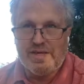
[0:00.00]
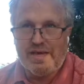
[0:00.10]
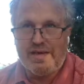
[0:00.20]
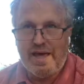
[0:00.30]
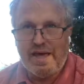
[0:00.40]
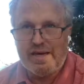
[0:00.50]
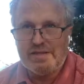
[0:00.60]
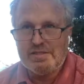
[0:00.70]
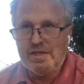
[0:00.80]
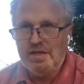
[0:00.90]
to 10
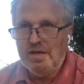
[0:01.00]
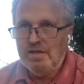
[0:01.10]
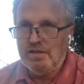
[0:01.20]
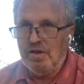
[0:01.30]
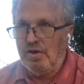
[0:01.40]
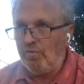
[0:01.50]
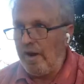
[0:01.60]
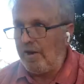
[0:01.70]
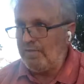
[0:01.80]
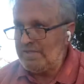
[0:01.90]
days to
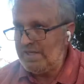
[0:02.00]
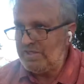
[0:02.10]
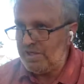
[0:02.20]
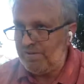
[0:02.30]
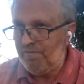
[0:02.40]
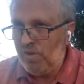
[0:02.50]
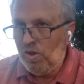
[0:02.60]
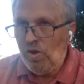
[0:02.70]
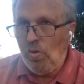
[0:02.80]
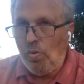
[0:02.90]
write a rescission,
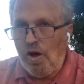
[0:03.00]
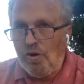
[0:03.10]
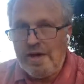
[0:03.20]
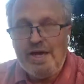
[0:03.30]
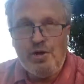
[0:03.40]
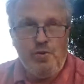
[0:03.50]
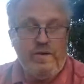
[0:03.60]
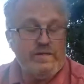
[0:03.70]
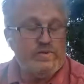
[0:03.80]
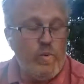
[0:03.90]
well, he
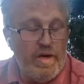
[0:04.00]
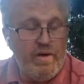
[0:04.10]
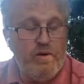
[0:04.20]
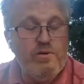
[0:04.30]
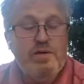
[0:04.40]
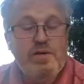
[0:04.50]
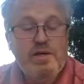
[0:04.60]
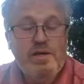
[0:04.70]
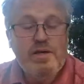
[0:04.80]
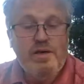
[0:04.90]
knew it as well,
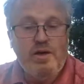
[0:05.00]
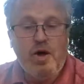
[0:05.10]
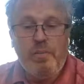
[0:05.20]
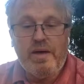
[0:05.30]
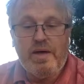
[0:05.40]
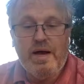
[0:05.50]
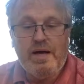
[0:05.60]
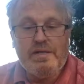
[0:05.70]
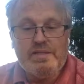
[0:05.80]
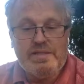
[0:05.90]

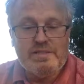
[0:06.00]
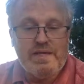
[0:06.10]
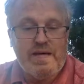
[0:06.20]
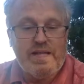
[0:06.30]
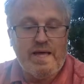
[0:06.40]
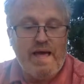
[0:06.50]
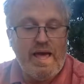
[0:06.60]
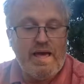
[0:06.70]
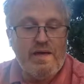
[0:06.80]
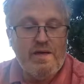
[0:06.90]
because he said that,
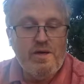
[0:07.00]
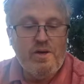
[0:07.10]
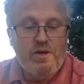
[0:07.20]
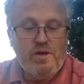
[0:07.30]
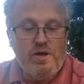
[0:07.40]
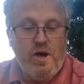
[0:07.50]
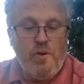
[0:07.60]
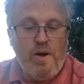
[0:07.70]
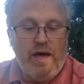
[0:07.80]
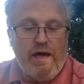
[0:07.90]
hey,
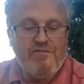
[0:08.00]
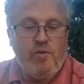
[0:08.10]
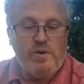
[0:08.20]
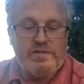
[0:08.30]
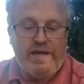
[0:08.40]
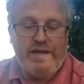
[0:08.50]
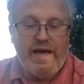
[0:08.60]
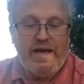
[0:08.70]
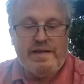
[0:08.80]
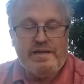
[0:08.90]
at 14
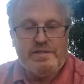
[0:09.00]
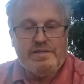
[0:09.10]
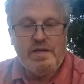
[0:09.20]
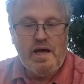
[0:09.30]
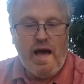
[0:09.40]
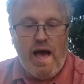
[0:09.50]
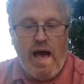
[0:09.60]
days,